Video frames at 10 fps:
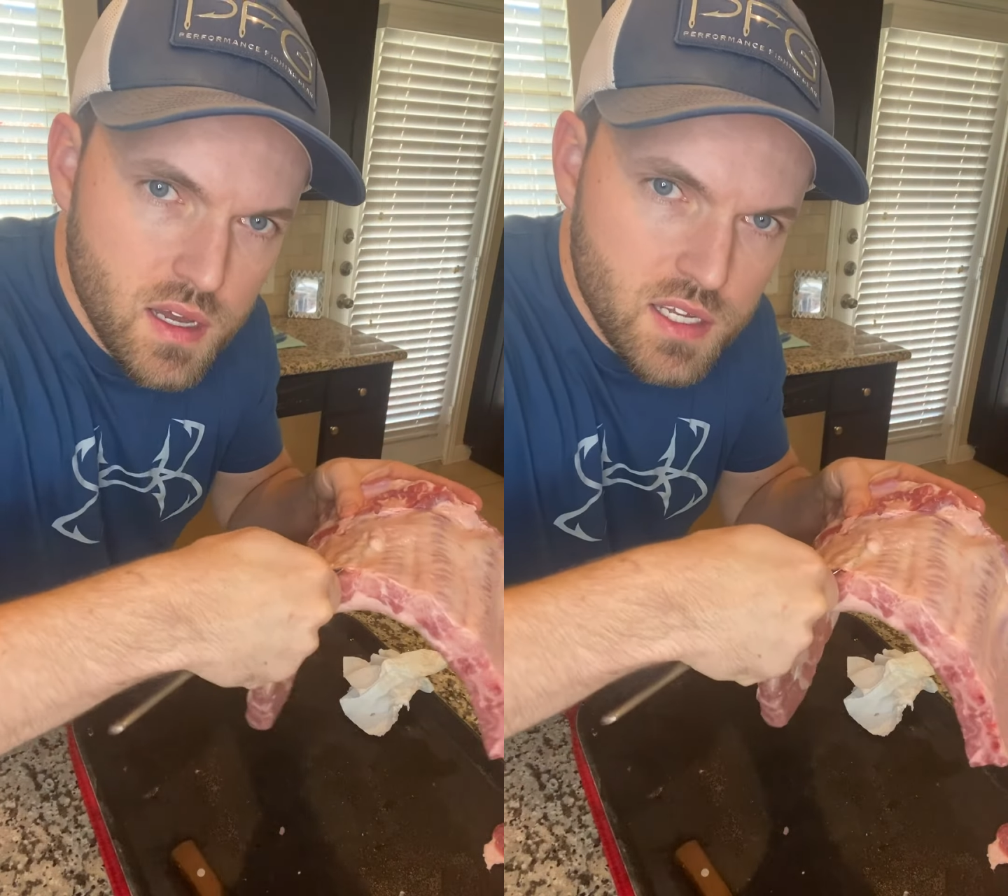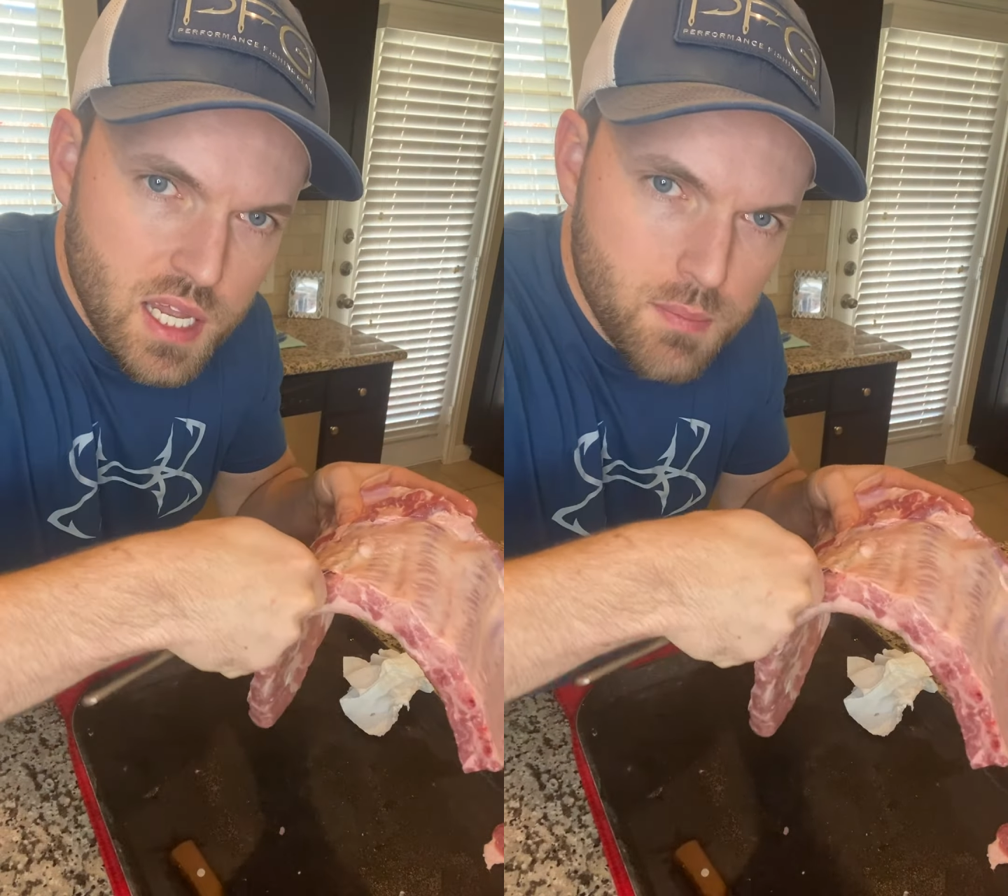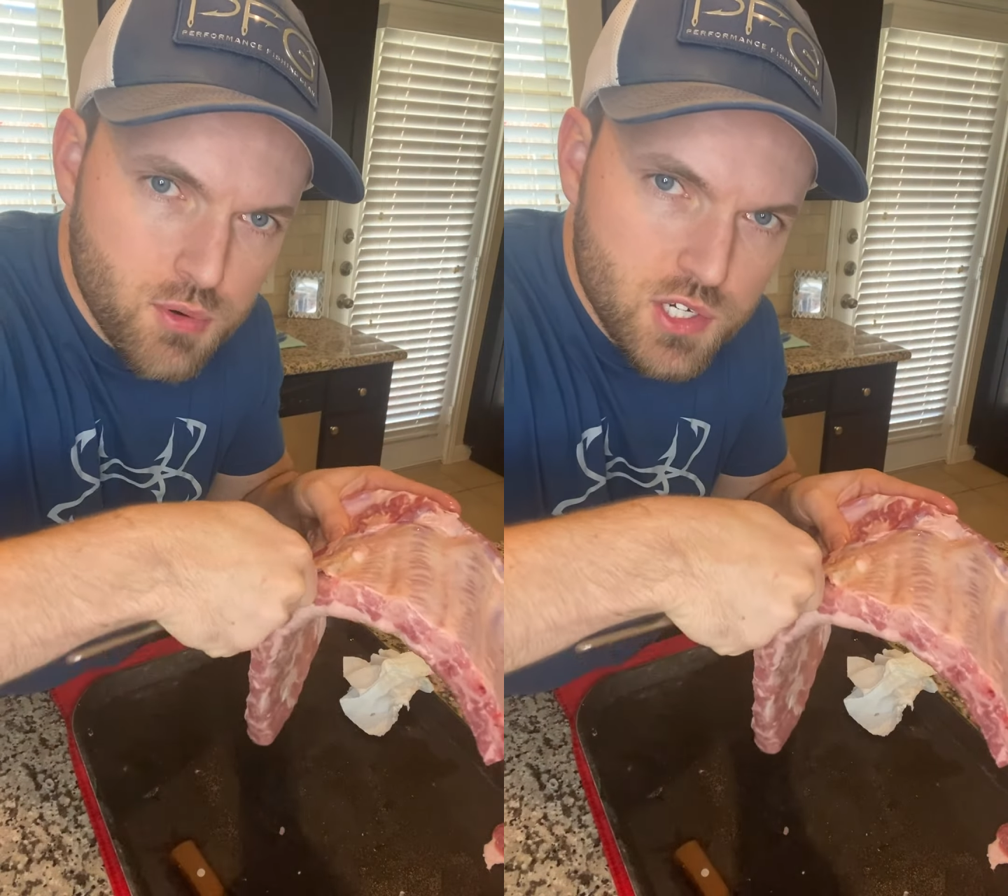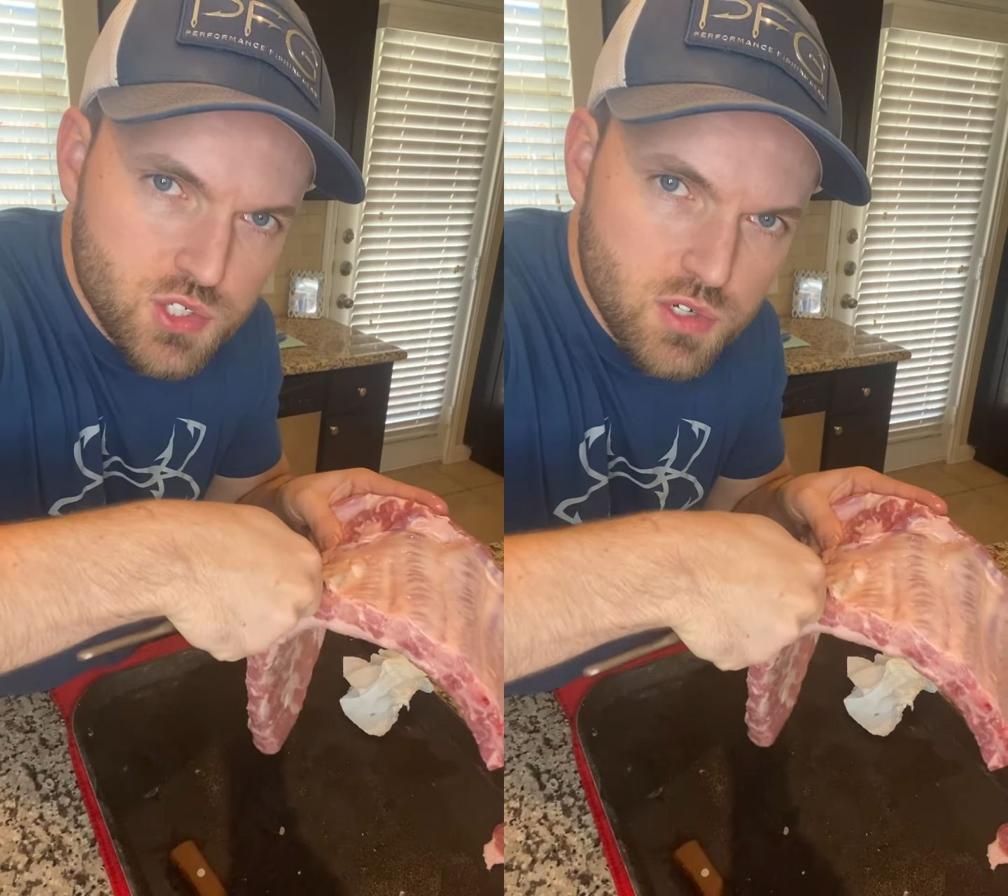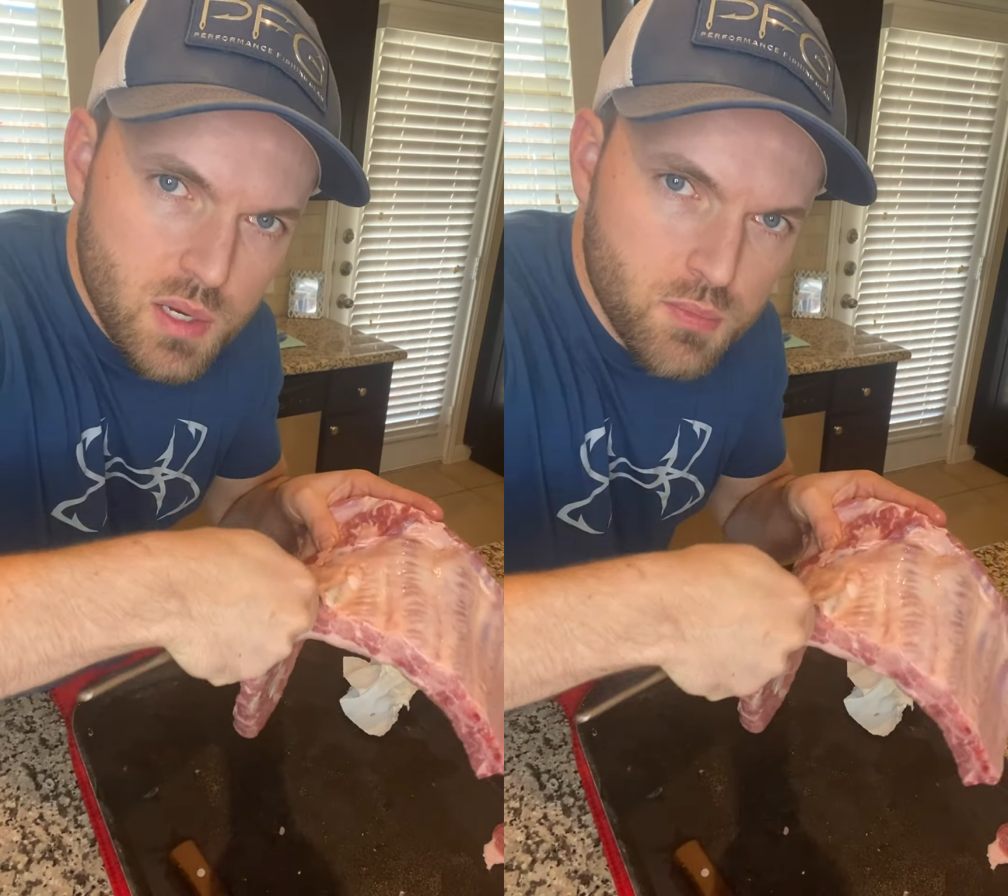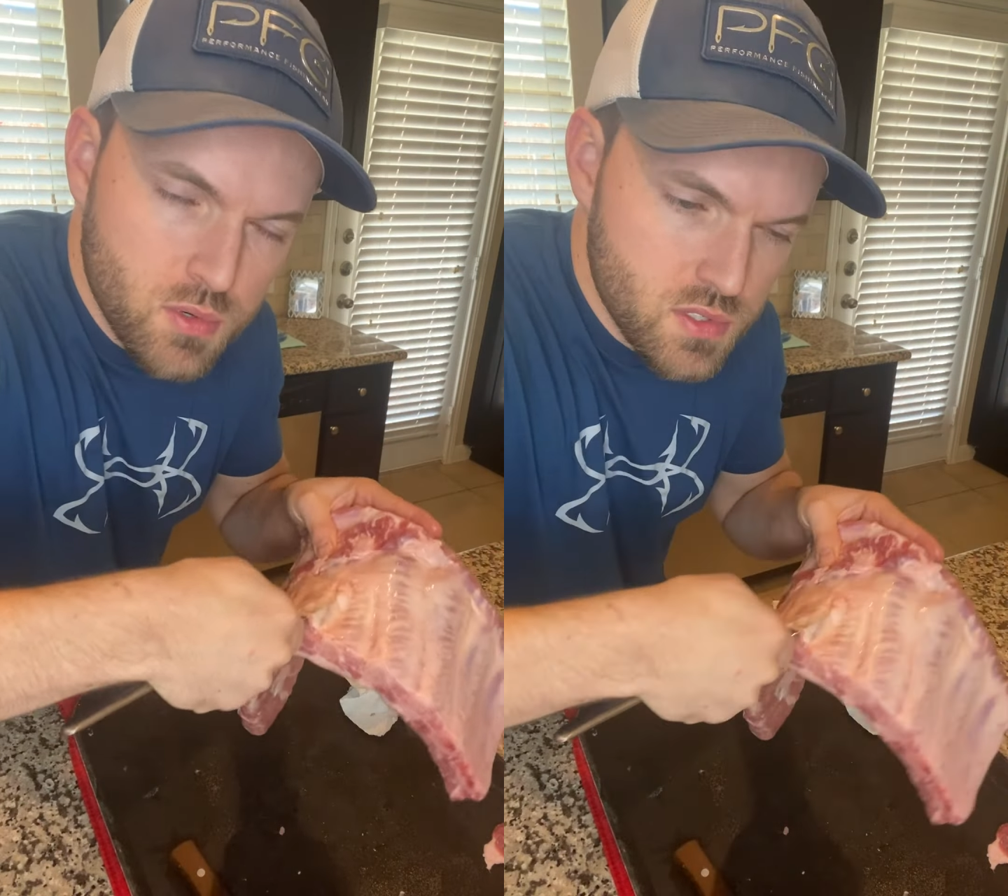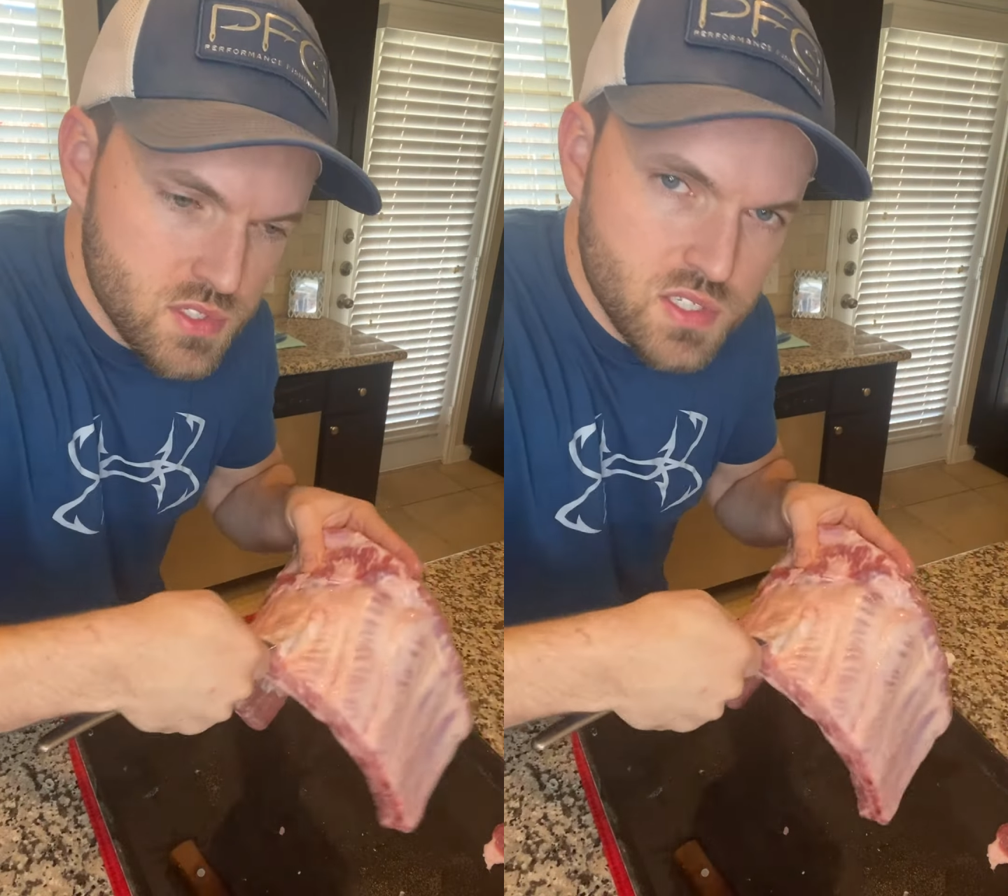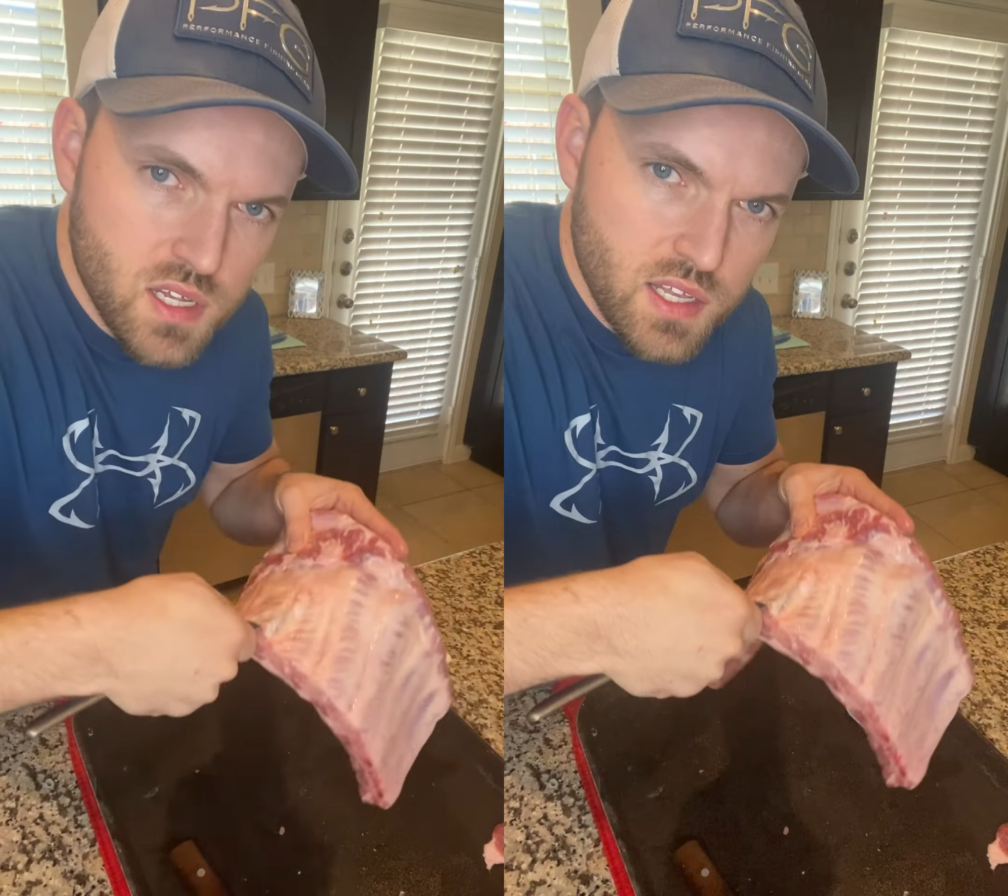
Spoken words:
keep pressure upwards,